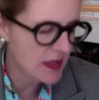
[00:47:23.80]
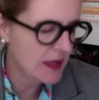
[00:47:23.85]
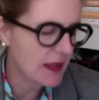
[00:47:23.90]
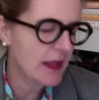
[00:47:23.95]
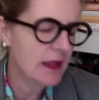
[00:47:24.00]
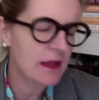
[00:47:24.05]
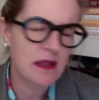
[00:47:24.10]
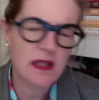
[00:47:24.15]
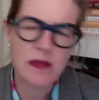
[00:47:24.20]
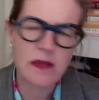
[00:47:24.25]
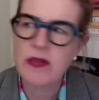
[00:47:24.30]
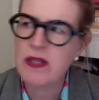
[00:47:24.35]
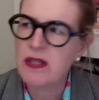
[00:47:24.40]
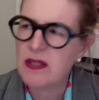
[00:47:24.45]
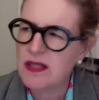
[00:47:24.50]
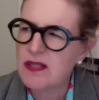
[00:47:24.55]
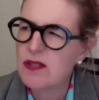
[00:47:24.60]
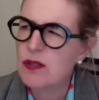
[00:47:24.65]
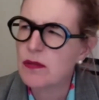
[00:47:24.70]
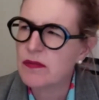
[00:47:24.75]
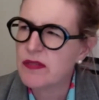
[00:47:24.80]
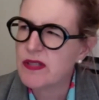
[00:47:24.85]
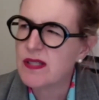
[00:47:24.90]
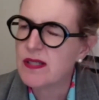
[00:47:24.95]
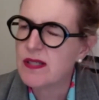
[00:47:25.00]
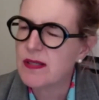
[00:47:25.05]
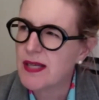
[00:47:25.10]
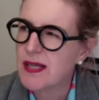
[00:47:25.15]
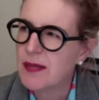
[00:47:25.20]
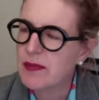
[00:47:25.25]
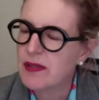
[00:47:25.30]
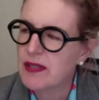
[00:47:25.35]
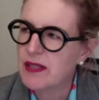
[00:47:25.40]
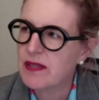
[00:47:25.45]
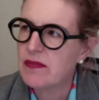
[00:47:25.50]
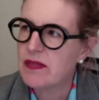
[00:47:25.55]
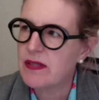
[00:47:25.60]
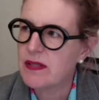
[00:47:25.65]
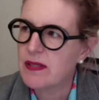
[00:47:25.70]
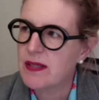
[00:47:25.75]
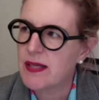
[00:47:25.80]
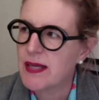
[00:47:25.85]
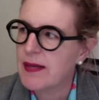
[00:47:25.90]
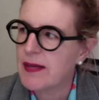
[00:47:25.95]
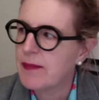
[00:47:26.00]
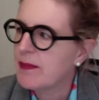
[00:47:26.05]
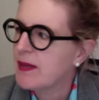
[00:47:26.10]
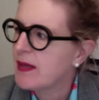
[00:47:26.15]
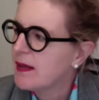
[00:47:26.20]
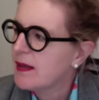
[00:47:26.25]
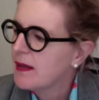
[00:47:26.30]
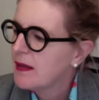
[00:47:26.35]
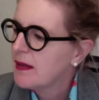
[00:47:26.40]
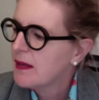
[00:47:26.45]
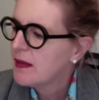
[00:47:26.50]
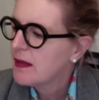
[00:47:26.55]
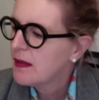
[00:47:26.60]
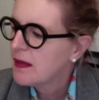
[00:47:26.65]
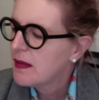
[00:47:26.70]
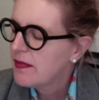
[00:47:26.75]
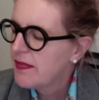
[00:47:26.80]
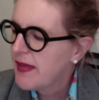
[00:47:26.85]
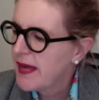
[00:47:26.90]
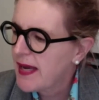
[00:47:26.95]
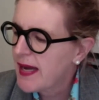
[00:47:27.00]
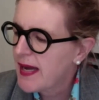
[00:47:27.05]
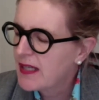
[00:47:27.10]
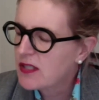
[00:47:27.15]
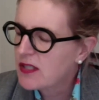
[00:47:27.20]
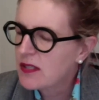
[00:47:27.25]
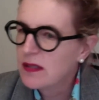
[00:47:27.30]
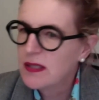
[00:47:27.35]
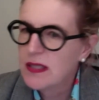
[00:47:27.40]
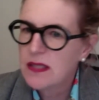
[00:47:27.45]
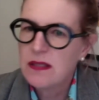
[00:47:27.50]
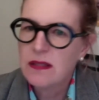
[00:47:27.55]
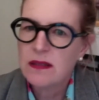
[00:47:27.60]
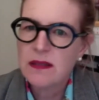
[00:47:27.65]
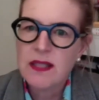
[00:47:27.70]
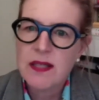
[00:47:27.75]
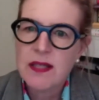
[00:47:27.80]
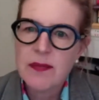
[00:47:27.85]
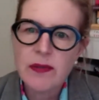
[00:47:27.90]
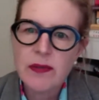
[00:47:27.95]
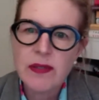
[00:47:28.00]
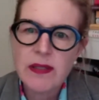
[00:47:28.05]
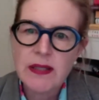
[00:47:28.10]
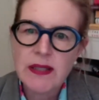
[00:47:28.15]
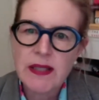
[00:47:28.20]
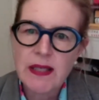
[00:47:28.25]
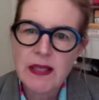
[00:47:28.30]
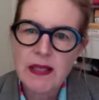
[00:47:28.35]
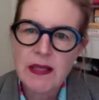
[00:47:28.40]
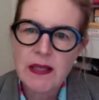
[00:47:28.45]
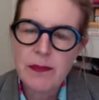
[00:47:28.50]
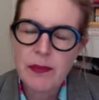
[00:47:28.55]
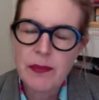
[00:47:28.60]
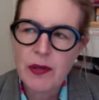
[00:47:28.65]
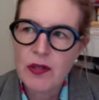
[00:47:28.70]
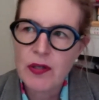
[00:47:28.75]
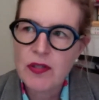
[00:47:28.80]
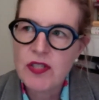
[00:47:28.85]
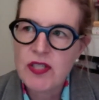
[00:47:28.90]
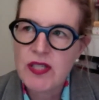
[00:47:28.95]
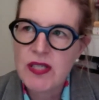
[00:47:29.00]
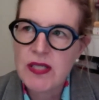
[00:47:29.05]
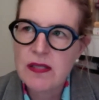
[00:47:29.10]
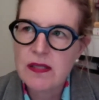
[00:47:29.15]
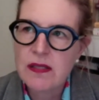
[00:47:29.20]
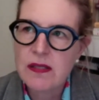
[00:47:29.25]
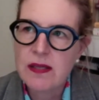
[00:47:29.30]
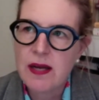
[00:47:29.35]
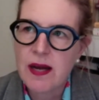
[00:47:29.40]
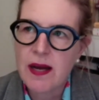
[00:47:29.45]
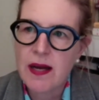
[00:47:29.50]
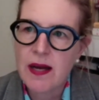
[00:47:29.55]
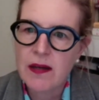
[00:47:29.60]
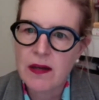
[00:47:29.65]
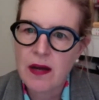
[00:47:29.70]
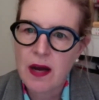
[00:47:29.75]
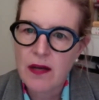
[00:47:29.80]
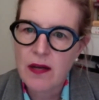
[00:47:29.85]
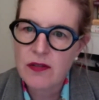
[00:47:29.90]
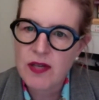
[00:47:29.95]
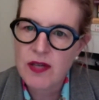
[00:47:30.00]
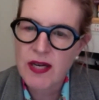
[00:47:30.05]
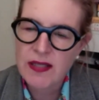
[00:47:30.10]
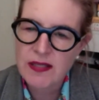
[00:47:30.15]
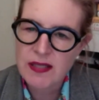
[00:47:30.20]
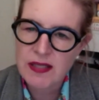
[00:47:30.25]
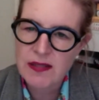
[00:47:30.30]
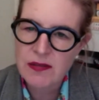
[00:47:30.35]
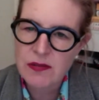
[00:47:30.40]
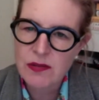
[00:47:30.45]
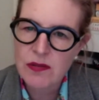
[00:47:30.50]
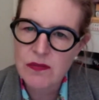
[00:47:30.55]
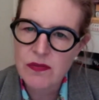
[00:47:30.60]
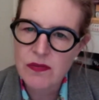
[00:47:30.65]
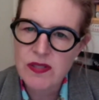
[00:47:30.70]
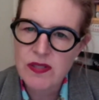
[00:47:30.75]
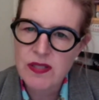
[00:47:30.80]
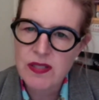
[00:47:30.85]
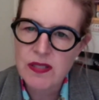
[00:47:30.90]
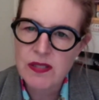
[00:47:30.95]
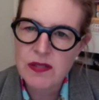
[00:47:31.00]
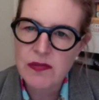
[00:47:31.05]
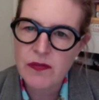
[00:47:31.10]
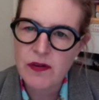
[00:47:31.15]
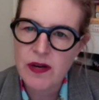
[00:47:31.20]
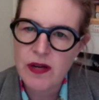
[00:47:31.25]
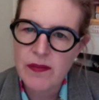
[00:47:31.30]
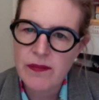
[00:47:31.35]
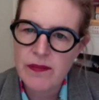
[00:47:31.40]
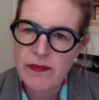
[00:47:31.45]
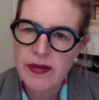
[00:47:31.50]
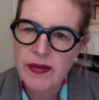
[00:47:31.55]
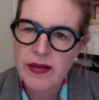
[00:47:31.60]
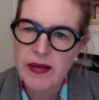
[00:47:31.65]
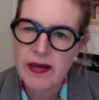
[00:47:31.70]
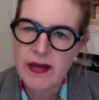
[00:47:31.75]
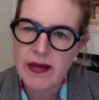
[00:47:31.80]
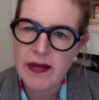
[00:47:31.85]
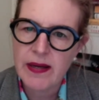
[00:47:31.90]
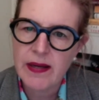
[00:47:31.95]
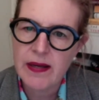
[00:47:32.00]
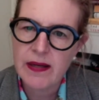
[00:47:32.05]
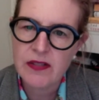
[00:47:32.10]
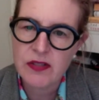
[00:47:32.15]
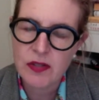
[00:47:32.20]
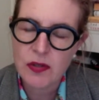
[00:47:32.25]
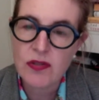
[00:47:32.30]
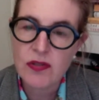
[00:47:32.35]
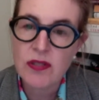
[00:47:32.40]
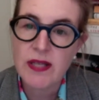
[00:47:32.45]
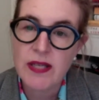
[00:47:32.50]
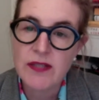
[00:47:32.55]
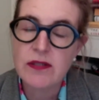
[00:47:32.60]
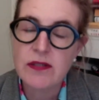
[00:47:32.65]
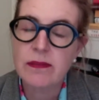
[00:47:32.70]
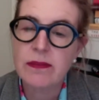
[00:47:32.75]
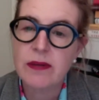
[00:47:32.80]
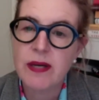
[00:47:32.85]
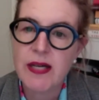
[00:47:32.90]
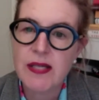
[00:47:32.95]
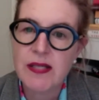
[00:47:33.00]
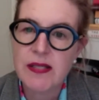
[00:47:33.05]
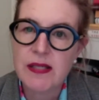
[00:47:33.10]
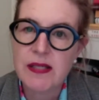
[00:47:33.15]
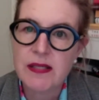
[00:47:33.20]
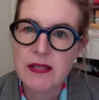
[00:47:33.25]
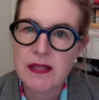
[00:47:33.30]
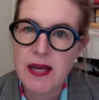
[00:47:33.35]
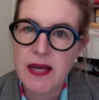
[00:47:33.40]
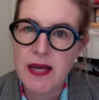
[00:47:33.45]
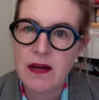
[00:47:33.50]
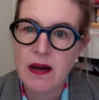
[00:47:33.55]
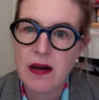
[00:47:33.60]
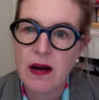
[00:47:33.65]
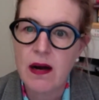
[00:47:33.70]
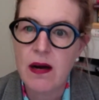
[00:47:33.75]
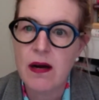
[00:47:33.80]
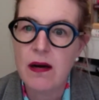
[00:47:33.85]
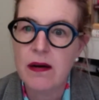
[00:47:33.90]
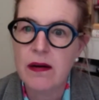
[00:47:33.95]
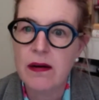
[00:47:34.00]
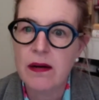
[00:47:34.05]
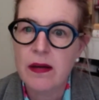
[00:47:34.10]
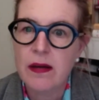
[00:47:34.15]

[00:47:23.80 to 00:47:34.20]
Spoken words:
and Community Services, I believe is the name. They actually deliberately purchase contracting services from social enterprises that are